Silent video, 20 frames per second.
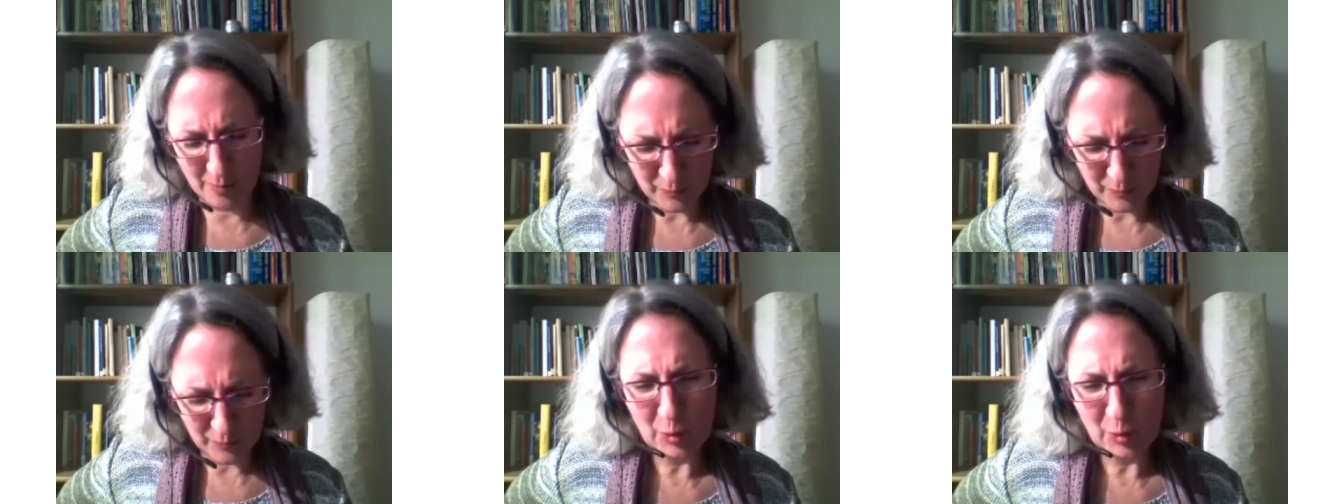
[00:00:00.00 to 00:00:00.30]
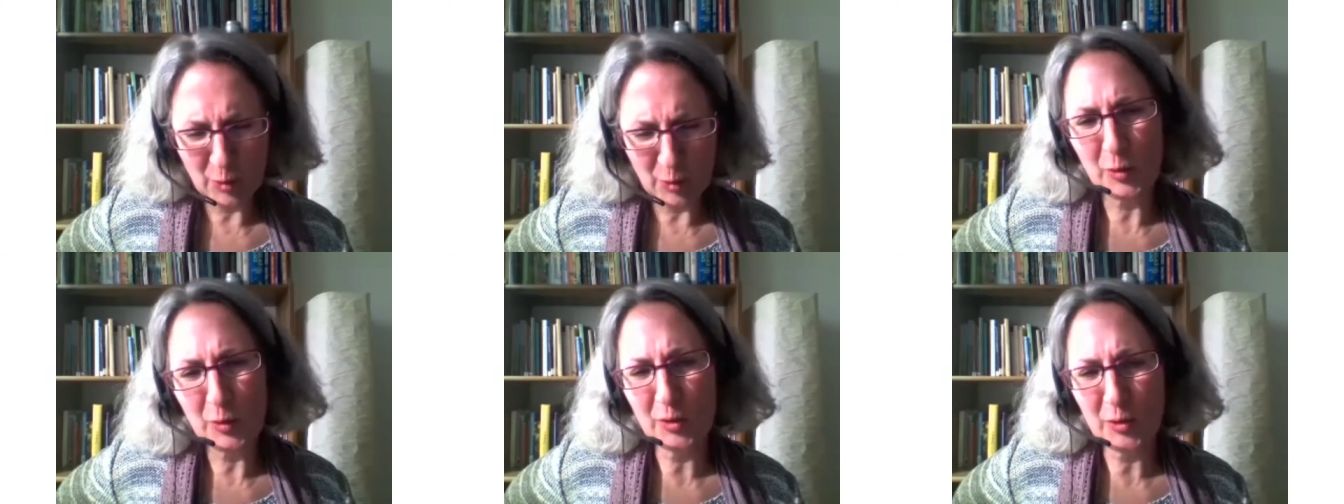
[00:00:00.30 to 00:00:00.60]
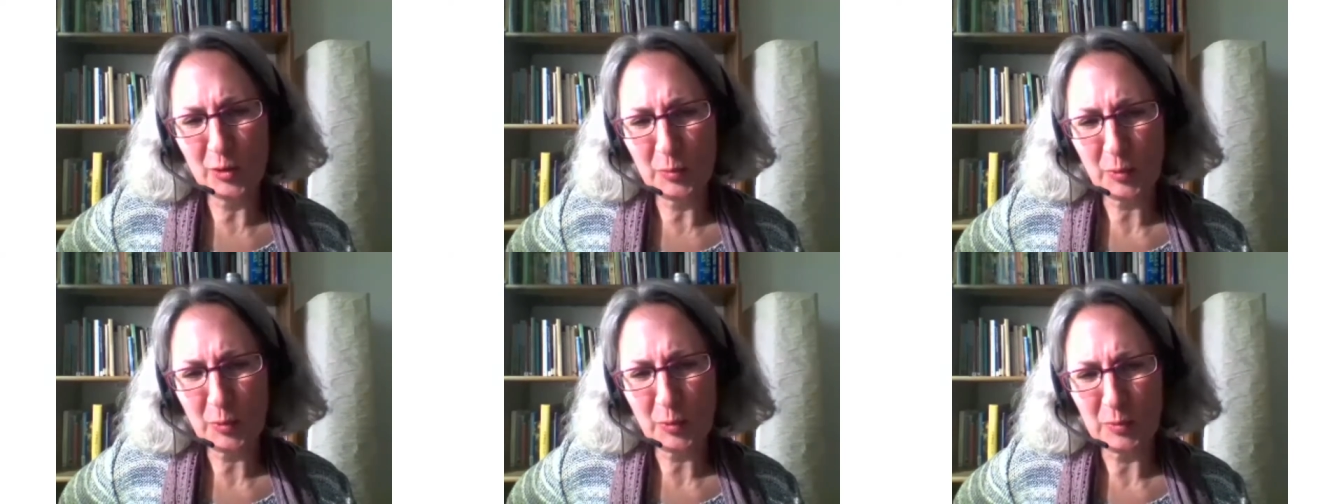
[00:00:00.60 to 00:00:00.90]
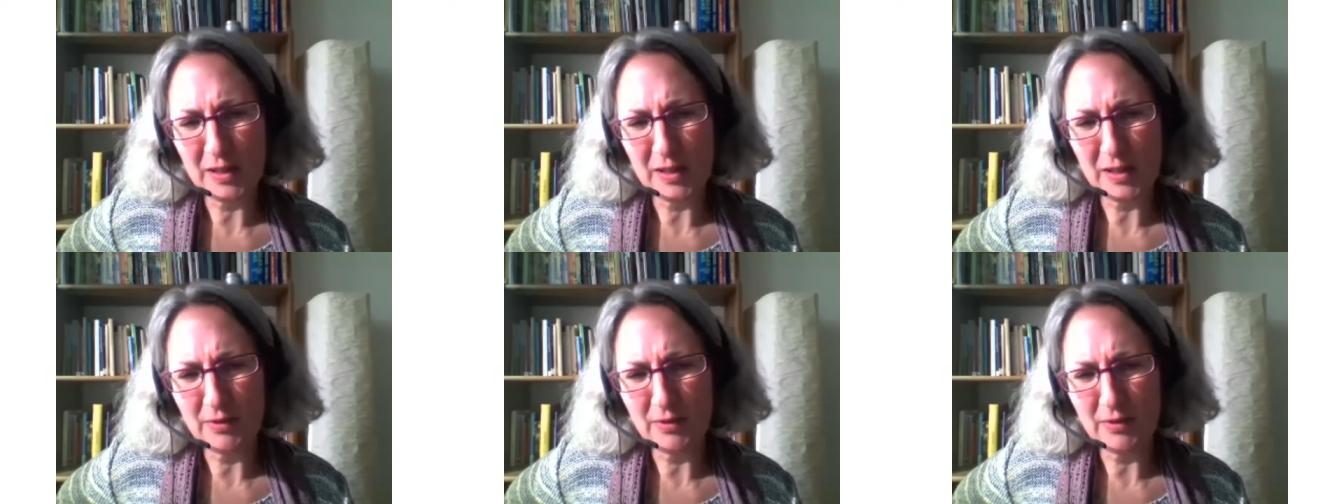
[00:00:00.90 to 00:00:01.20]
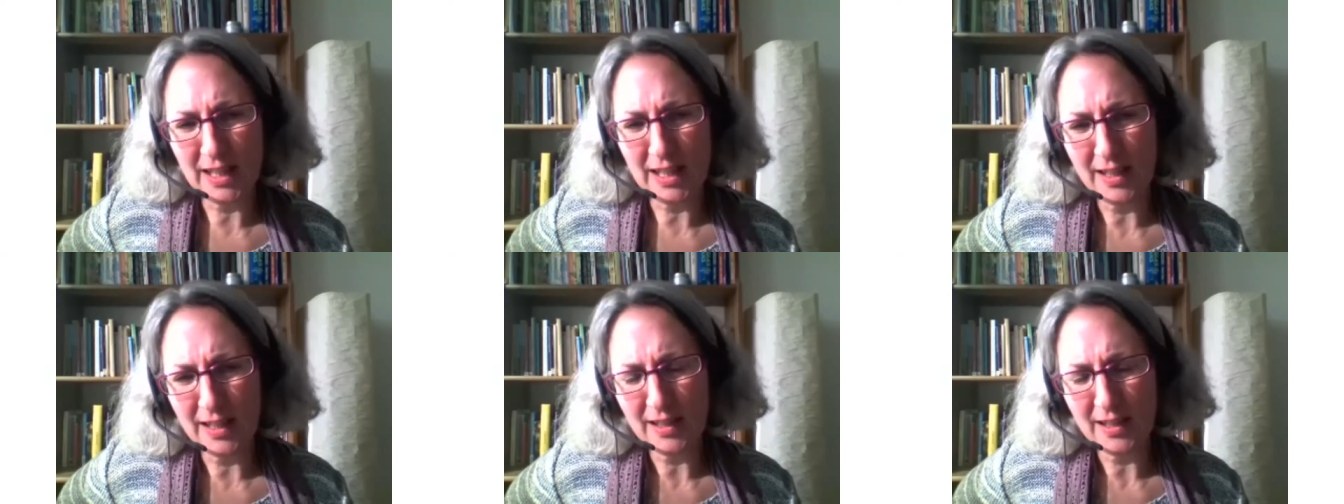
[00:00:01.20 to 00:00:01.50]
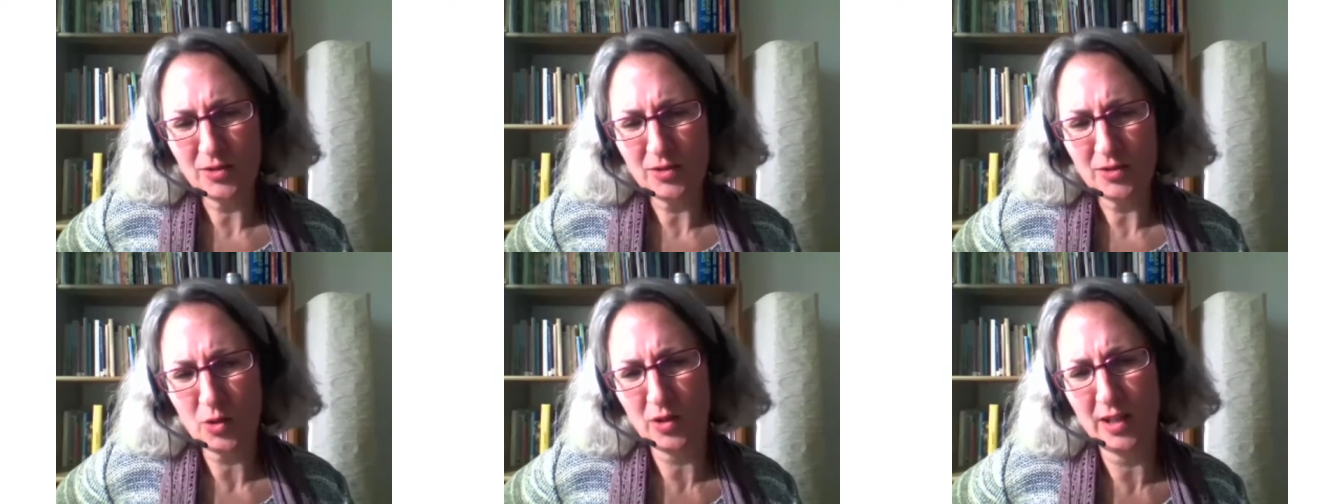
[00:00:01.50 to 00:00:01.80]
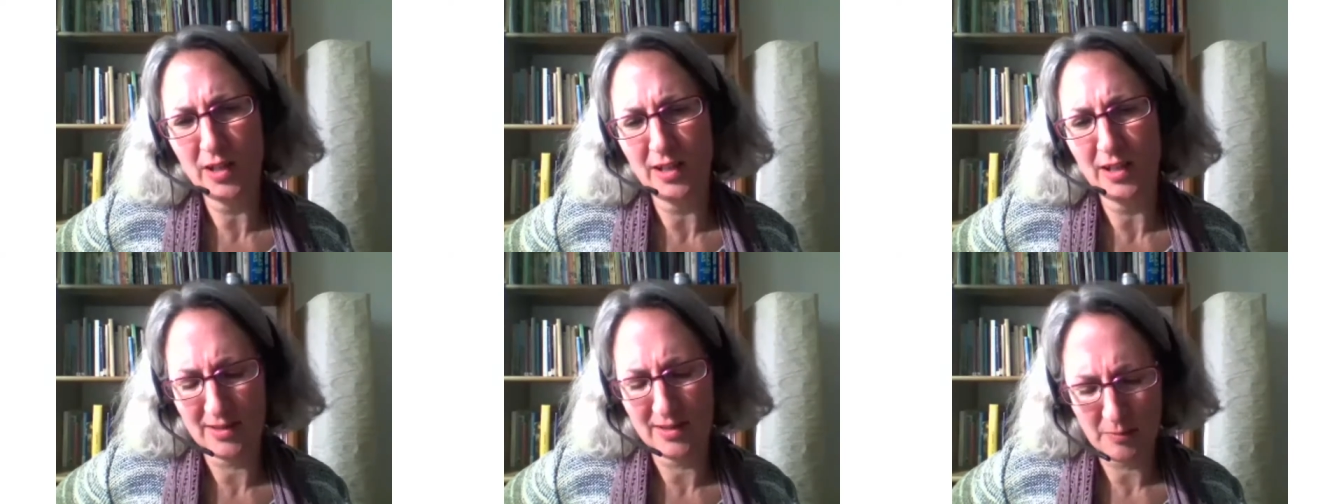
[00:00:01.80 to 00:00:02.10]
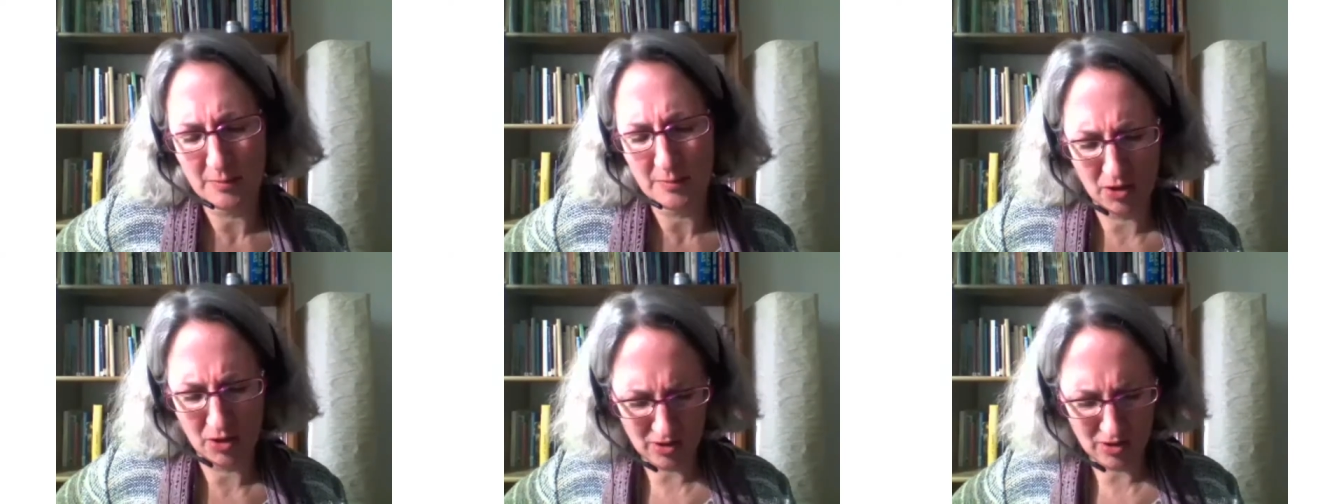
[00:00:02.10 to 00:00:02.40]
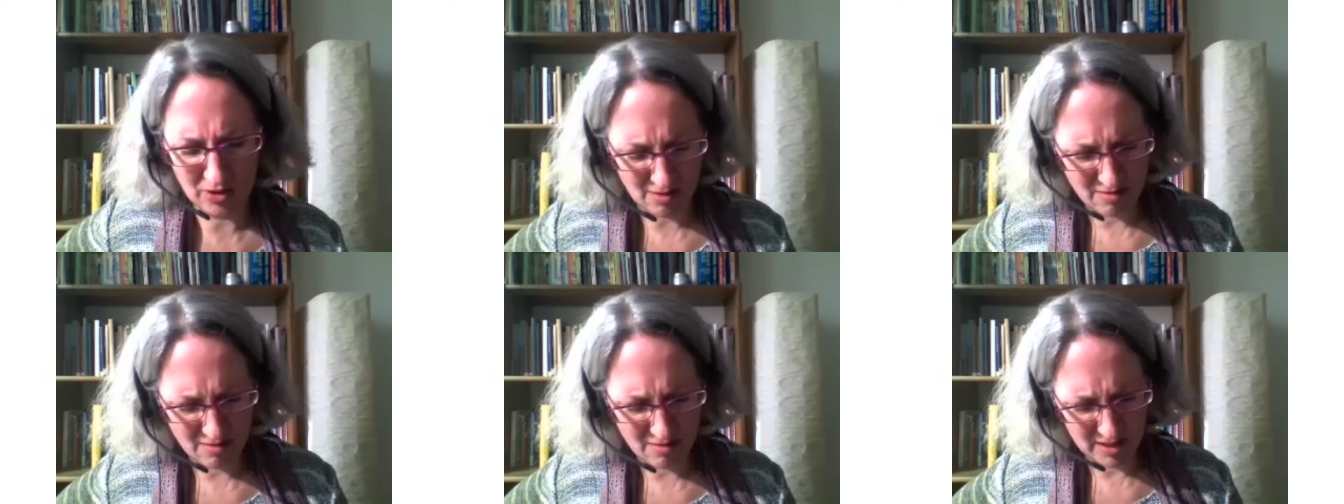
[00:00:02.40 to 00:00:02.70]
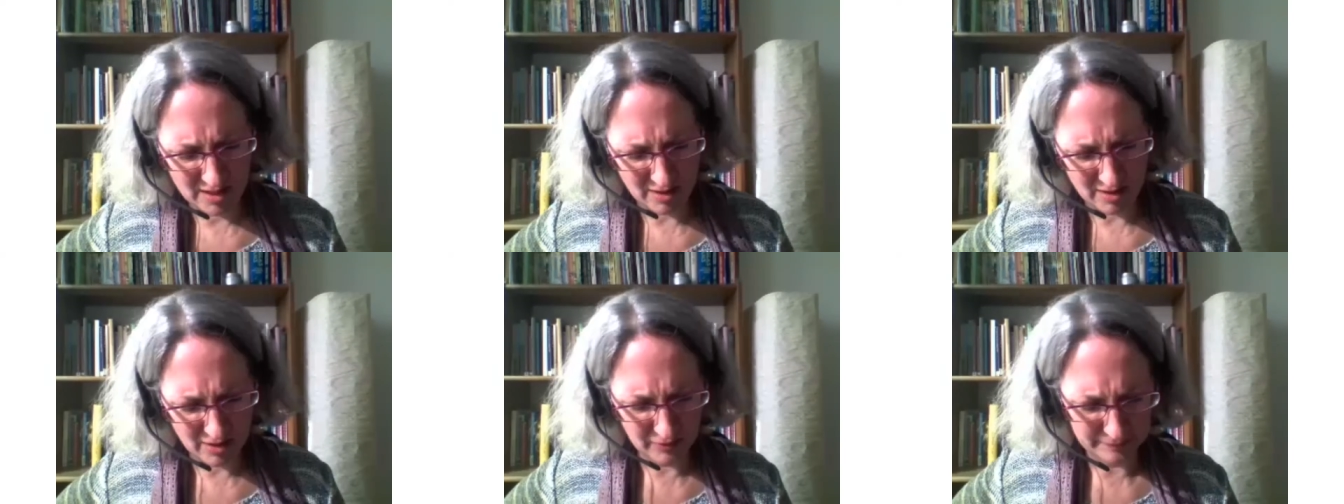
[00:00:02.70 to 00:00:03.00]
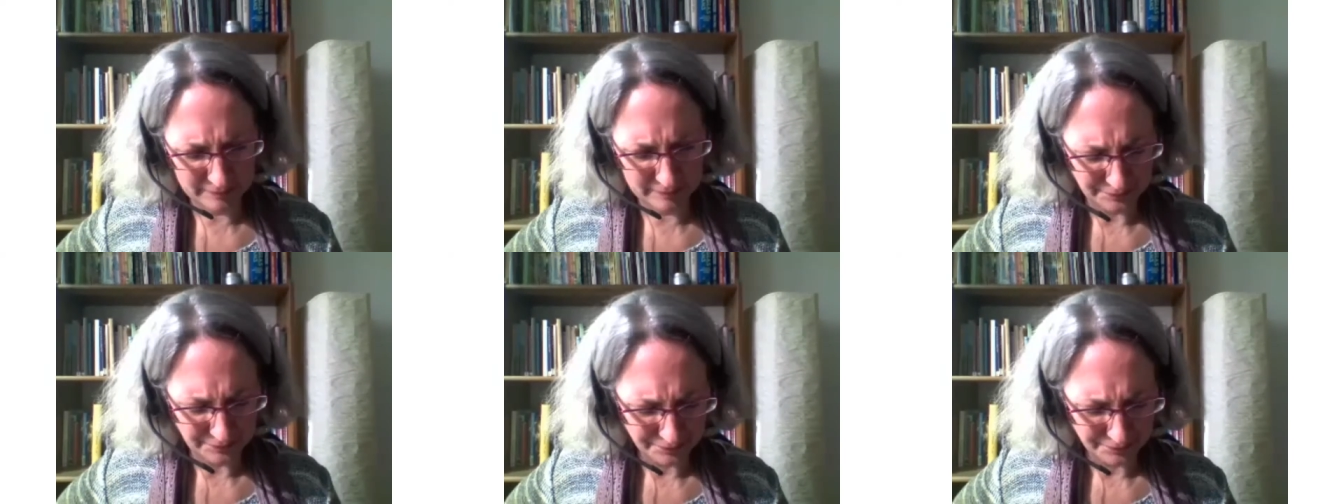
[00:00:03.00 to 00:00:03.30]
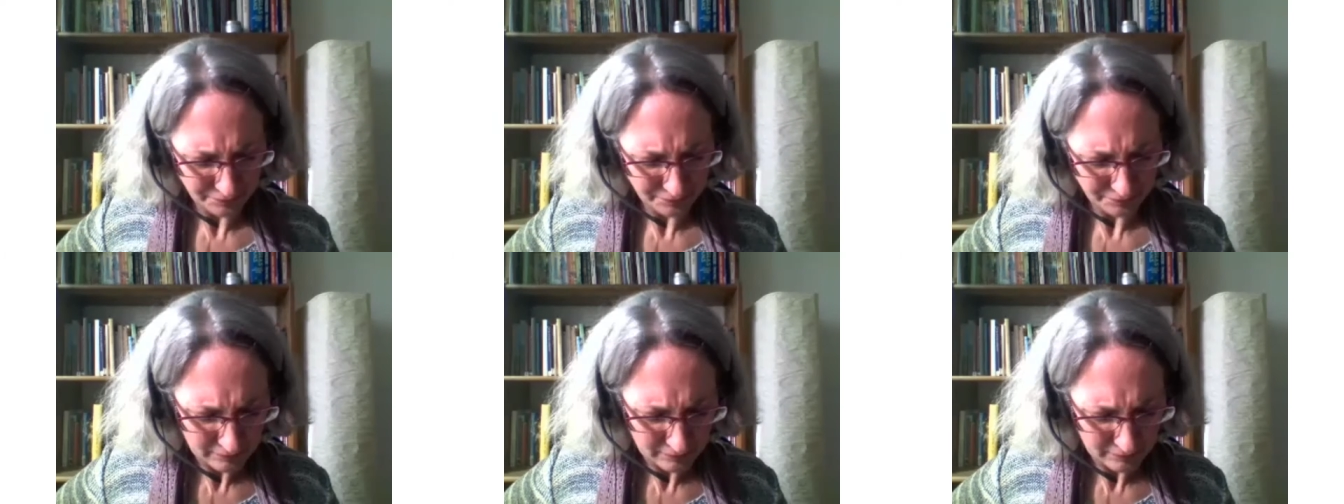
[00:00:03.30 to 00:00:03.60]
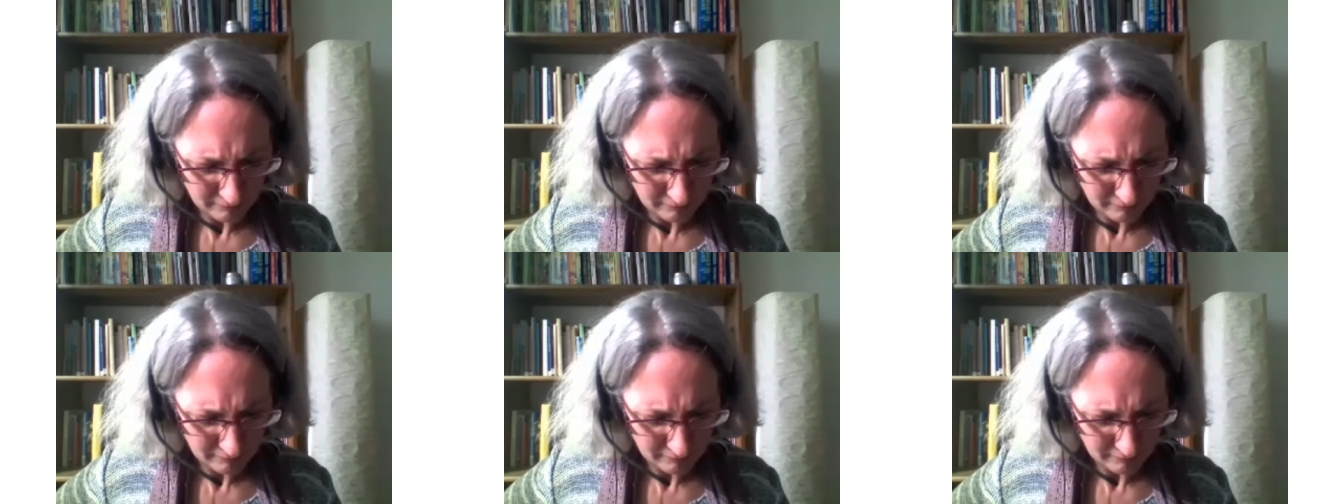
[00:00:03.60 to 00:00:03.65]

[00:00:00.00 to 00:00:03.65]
you'll probably really enjoy it as much as I do.